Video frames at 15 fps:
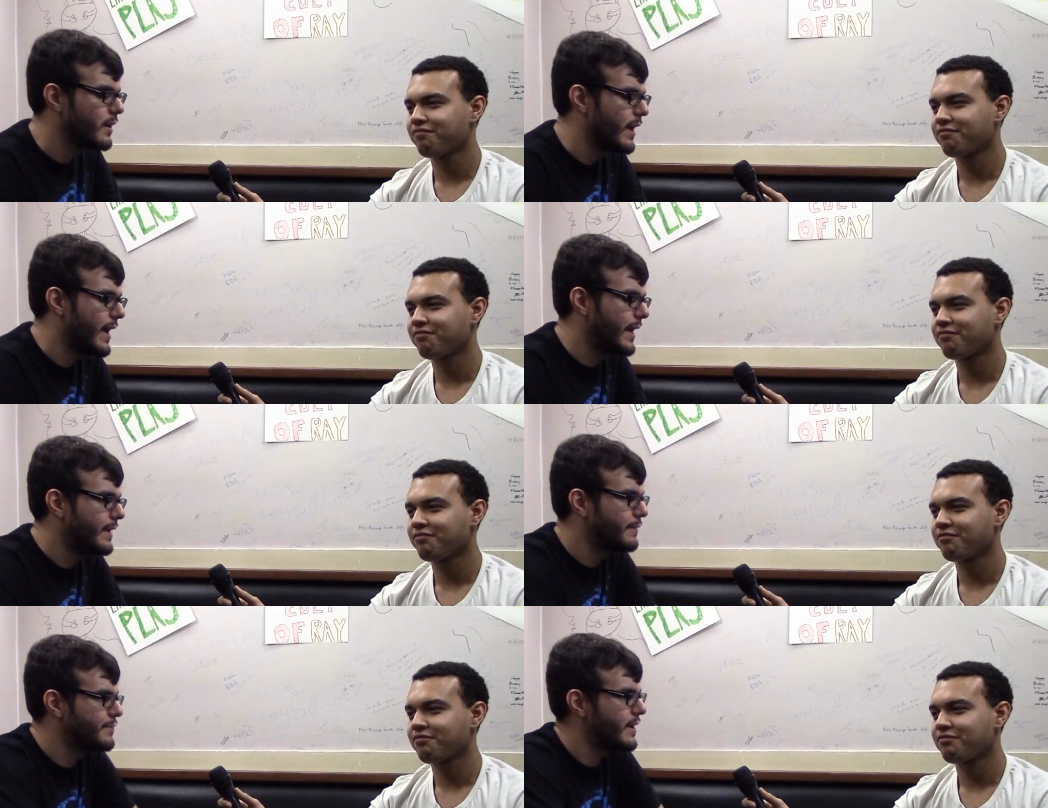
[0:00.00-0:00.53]

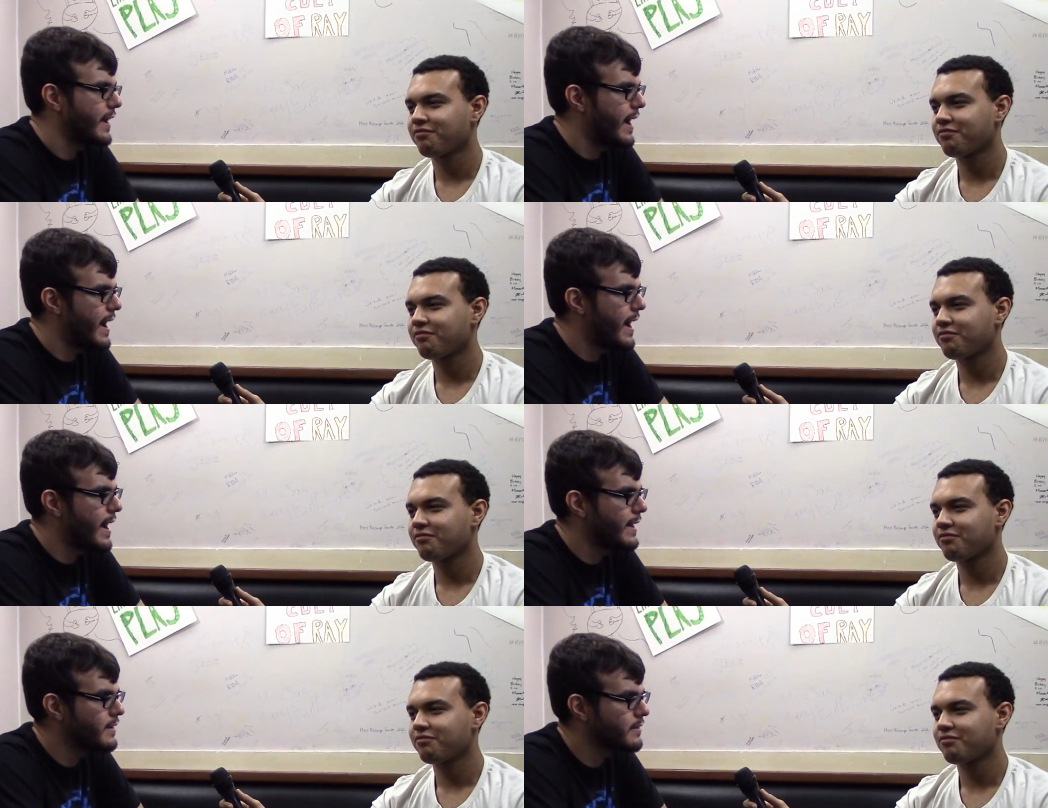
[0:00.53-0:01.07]
Speaker 1: And if they
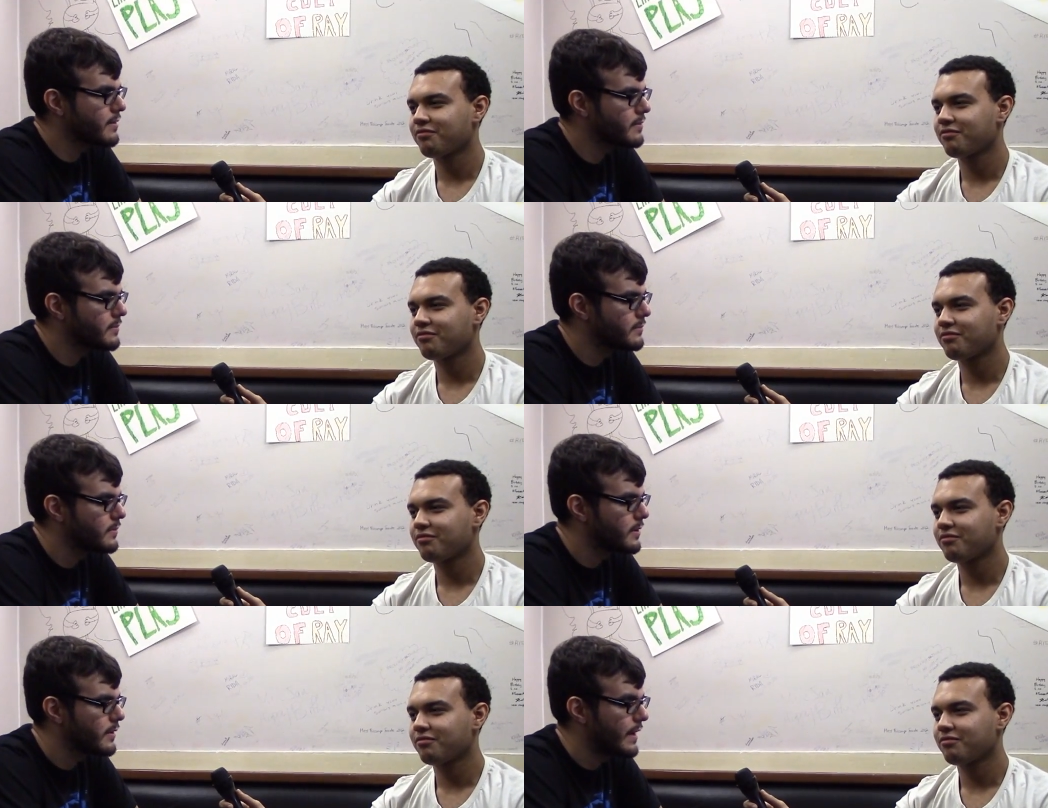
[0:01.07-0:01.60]
add
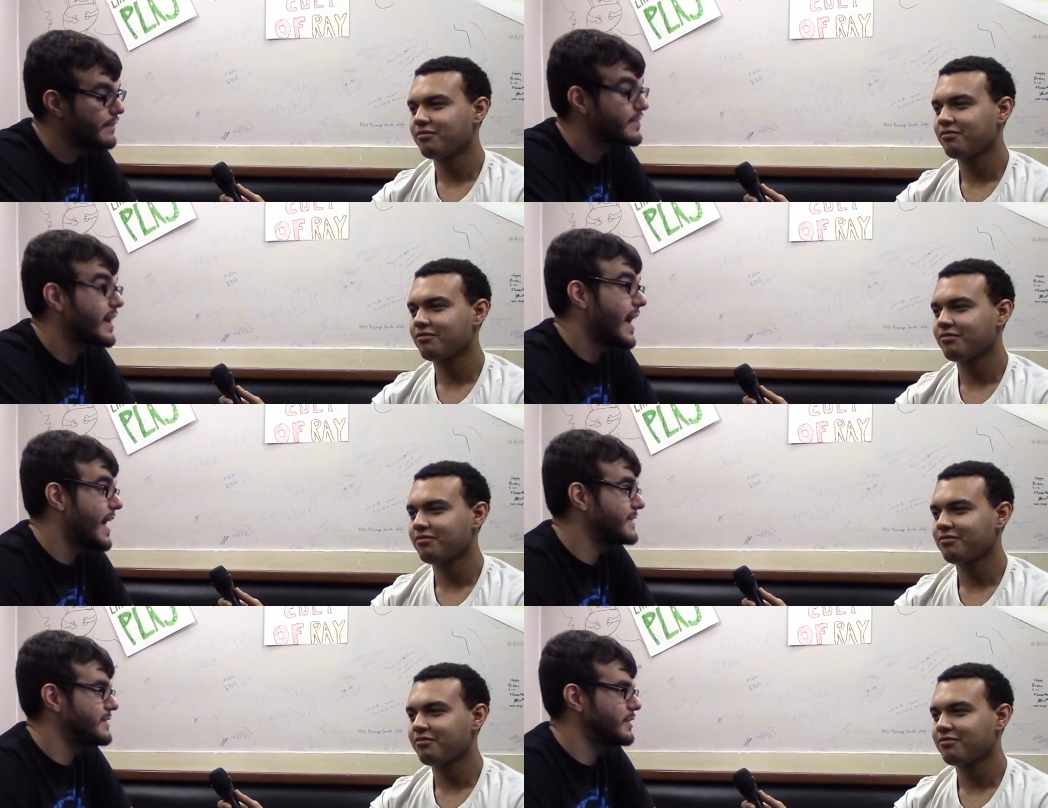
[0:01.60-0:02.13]
if they
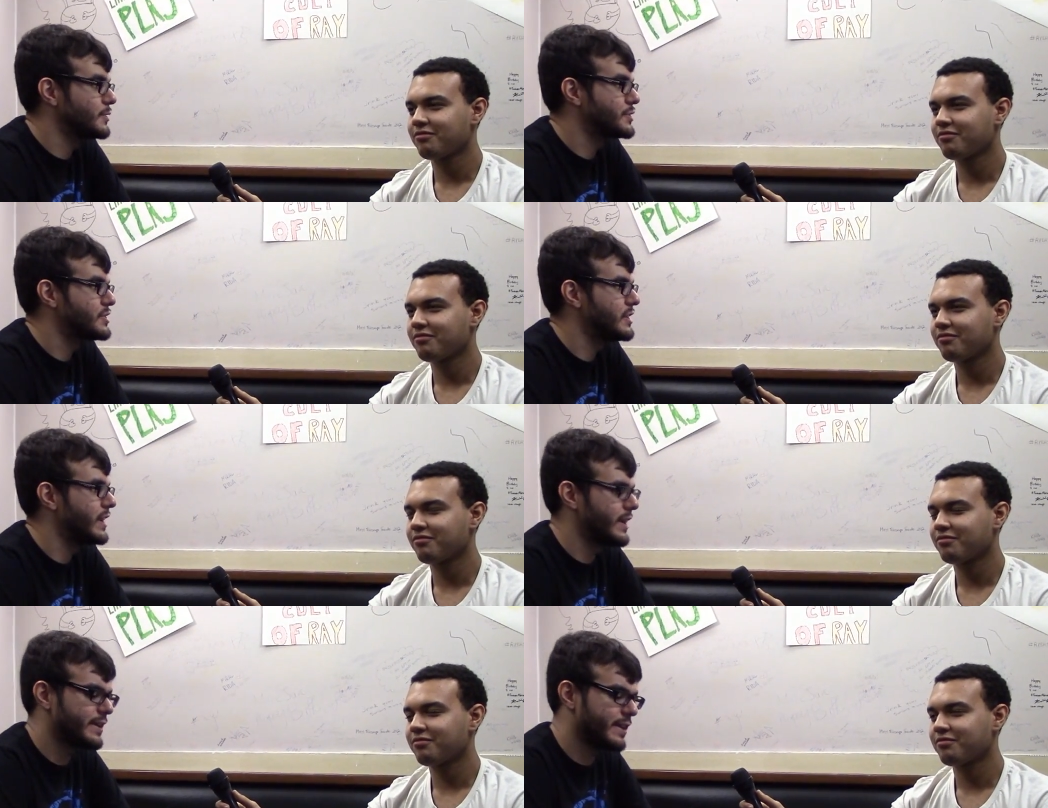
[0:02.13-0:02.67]
add
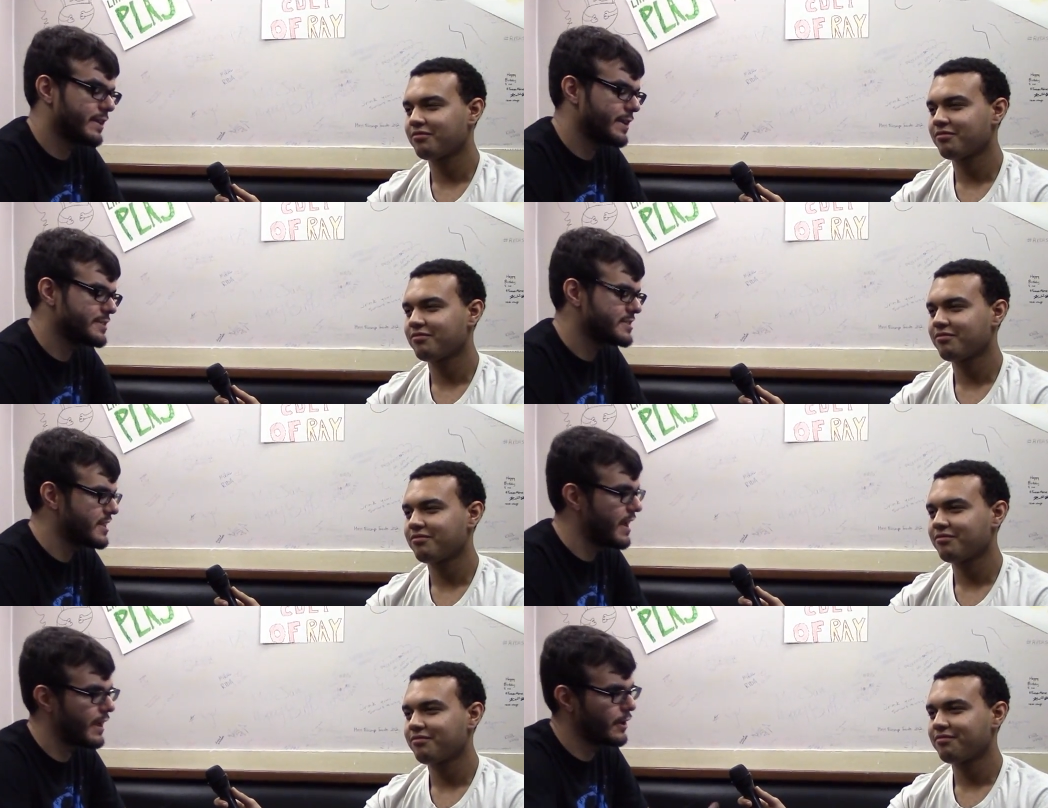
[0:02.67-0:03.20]
DLC, it gets
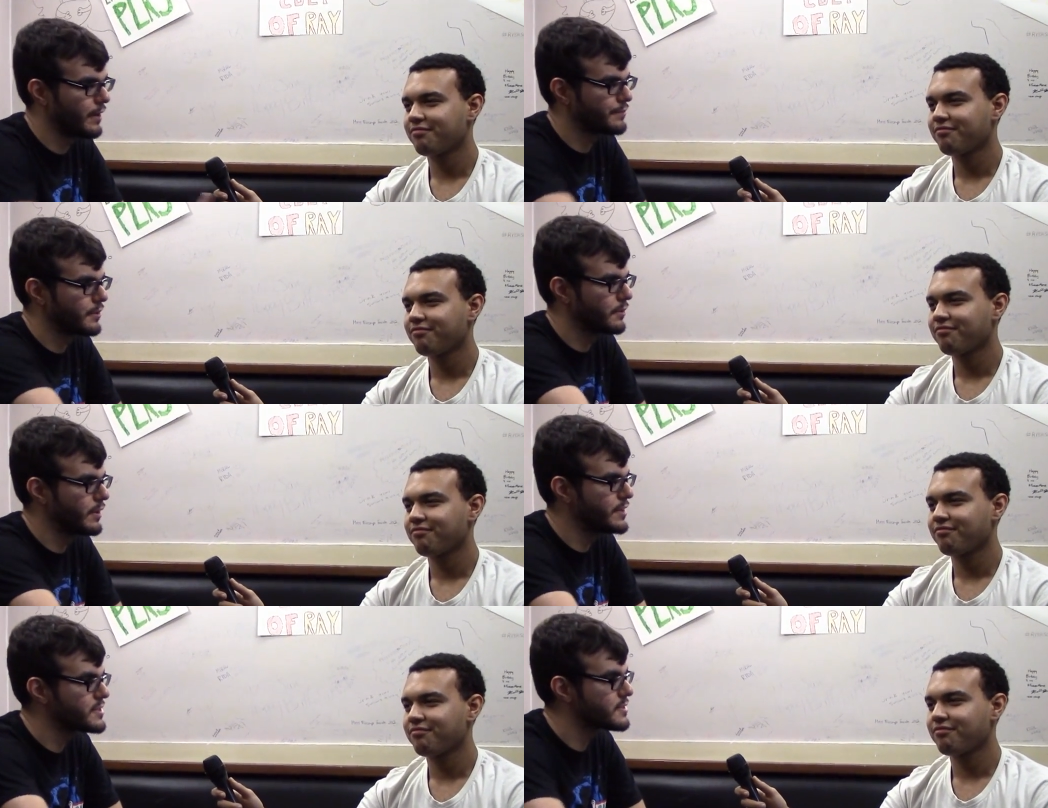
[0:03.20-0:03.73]
taken off the
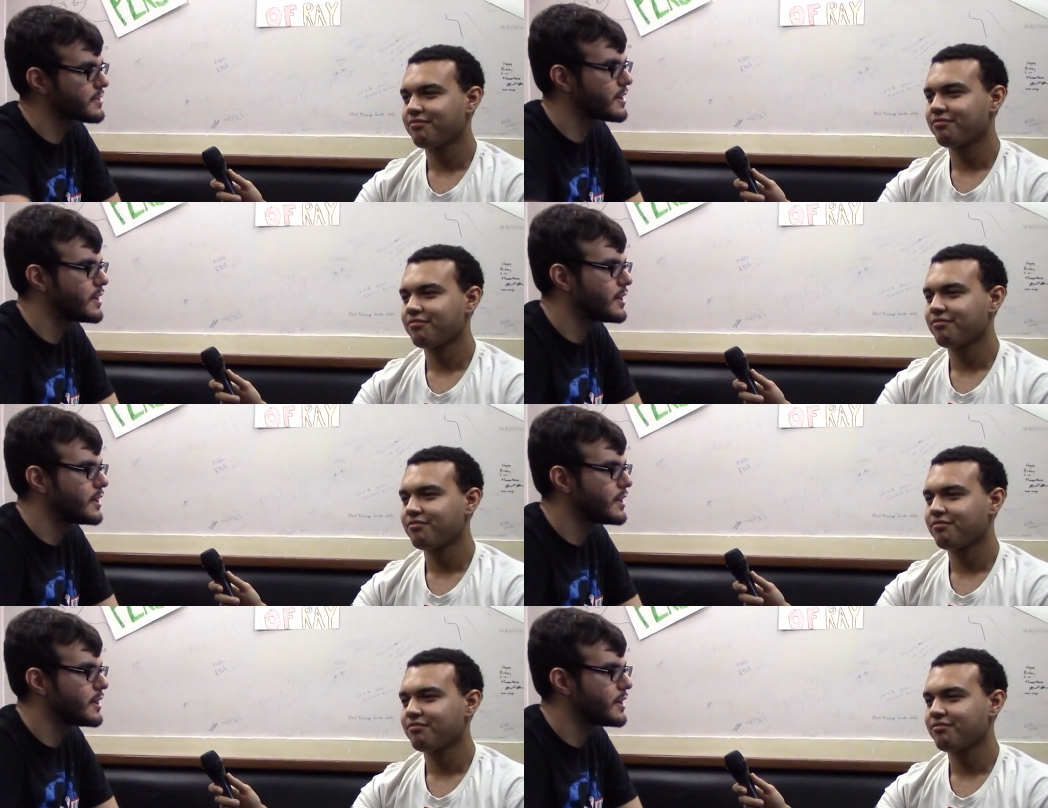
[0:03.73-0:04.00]
list.